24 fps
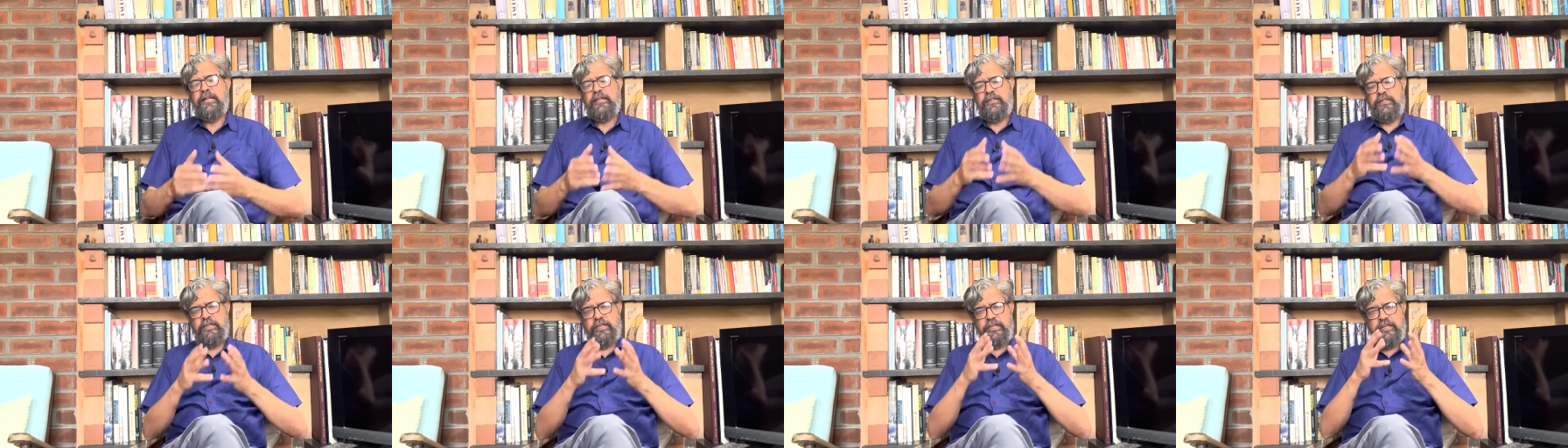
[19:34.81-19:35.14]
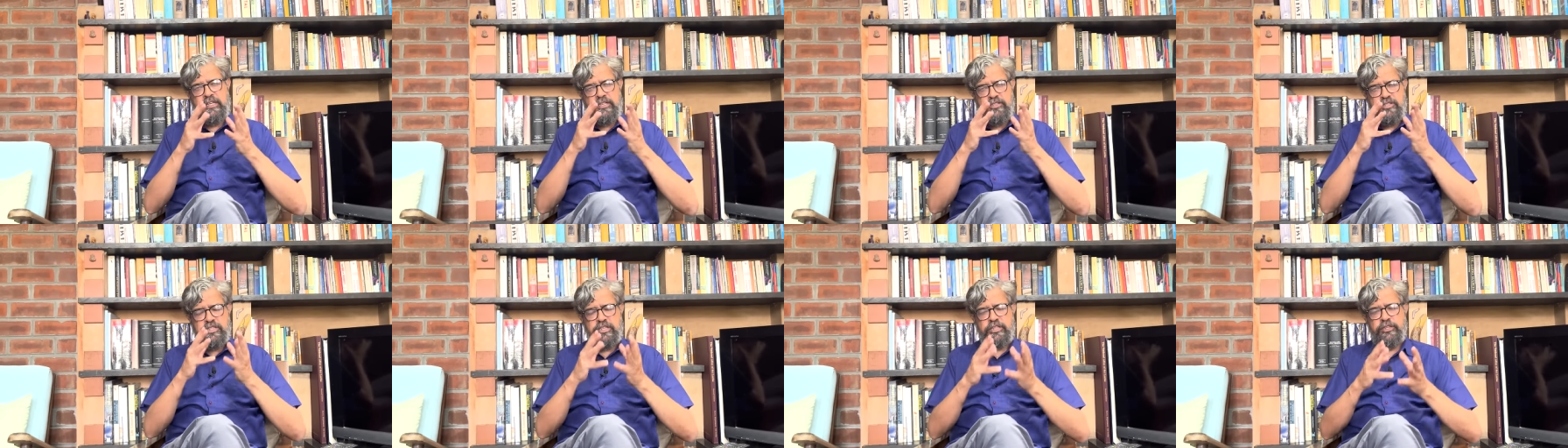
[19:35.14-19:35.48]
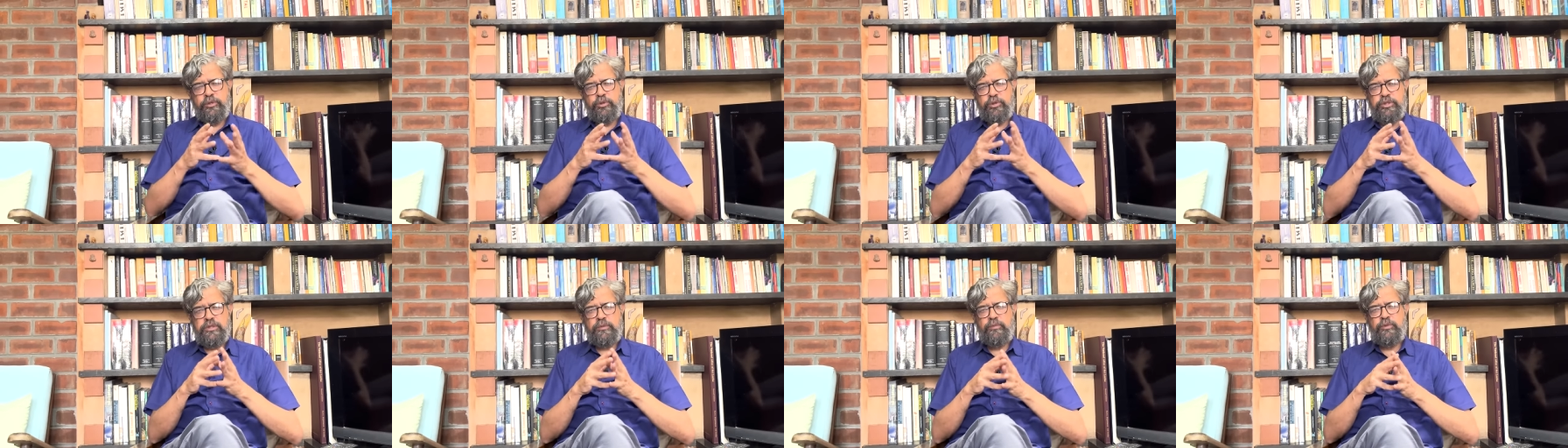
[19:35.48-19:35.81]
the
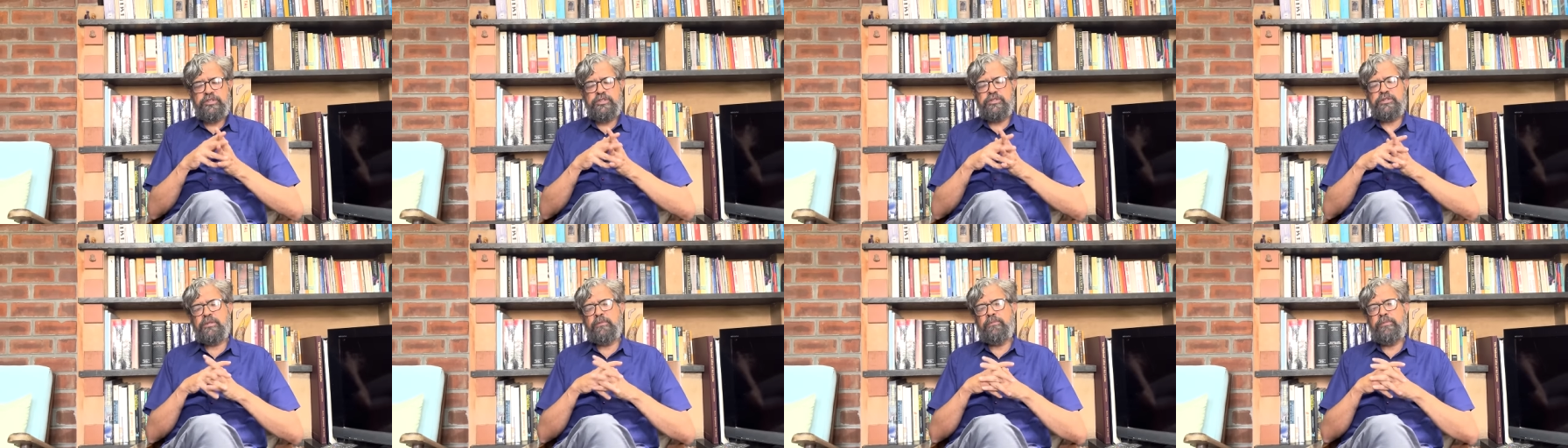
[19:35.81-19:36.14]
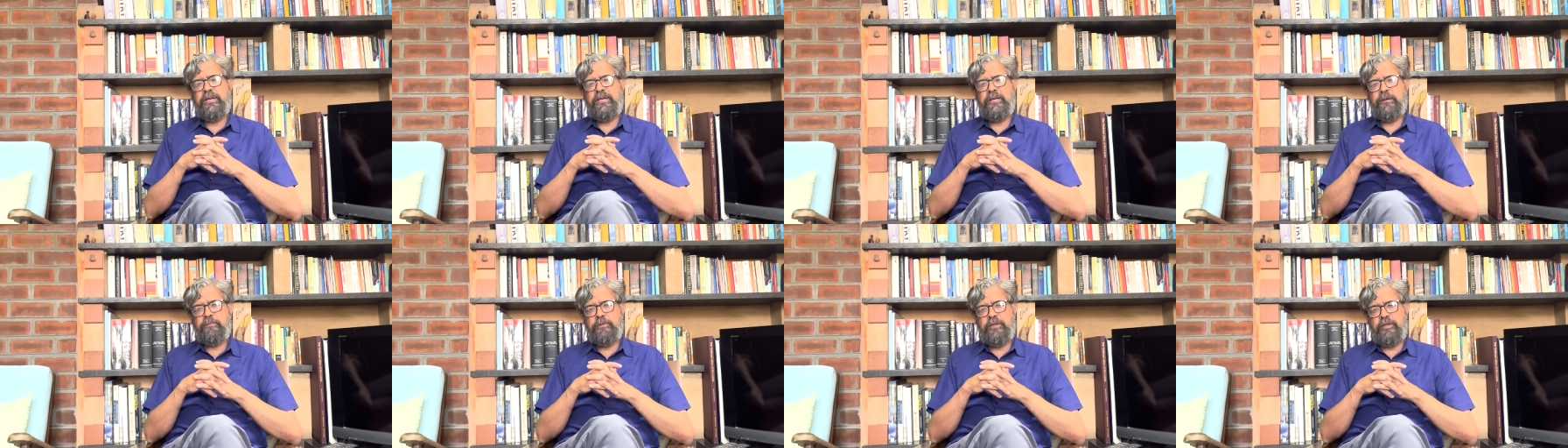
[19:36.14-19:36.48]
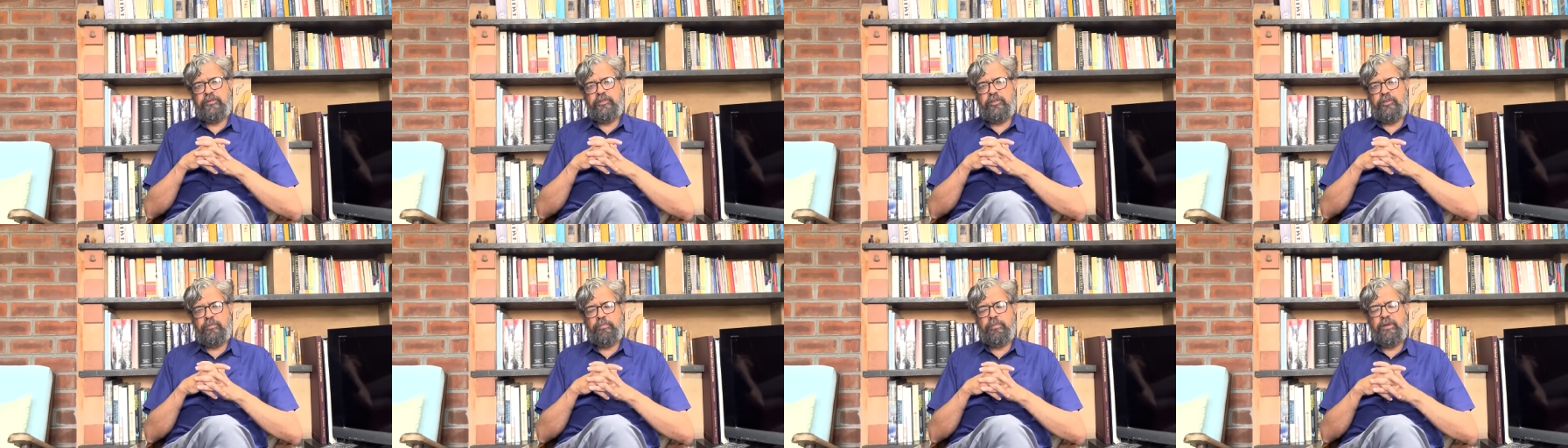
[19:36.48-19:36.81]
institution, which is the
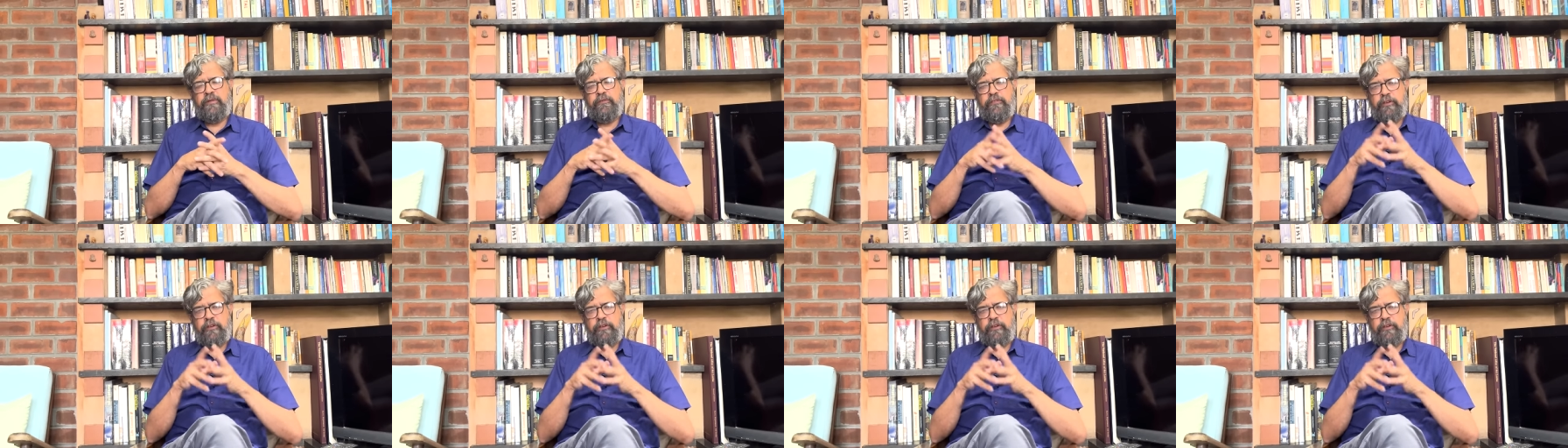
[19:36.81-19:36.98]
BWSSB,